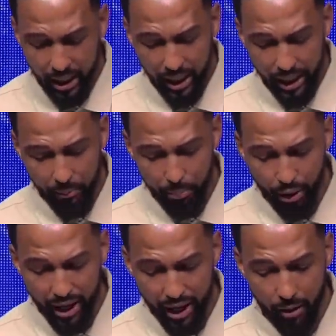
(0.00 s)
in
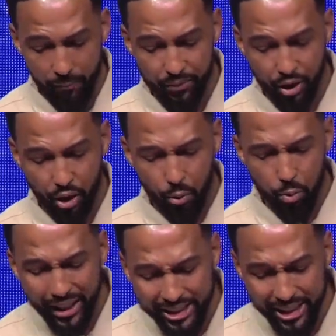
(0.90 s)
prayer,
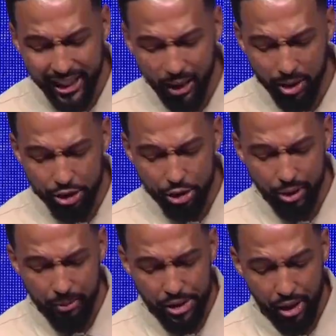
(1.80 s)
wrestling with
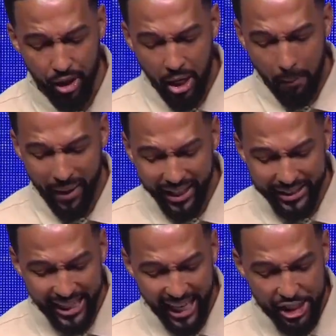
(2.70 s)
Scripture,
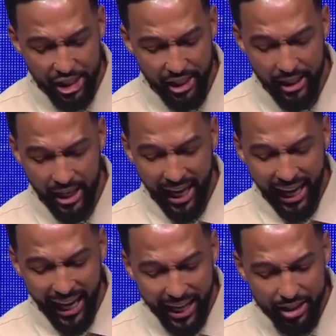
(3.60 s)
meditation,
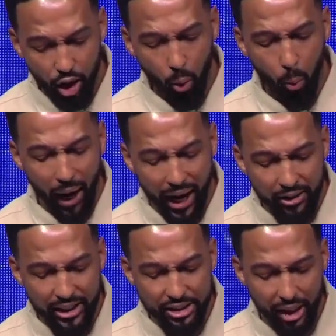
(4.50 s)
and
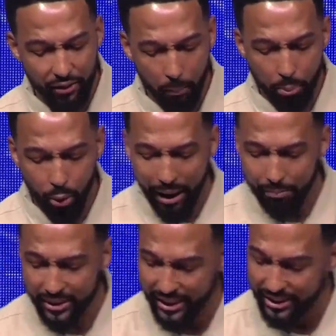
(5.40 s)
awareness of the
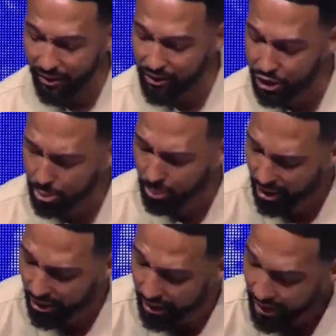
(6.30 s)
promptings of the
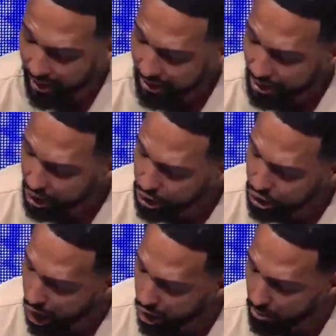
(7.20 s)
Spirit.
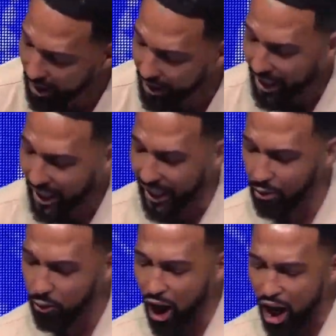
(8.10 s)
Discernment
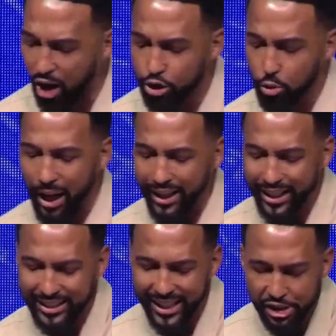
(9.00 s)
involves
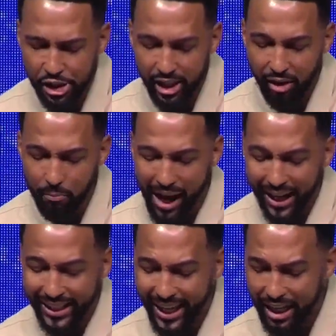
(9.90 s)
recognition of my
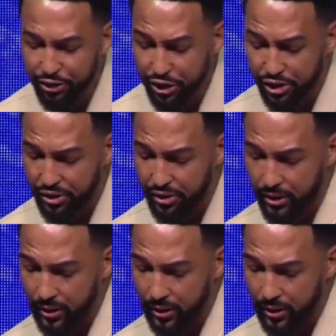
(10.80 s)
gifts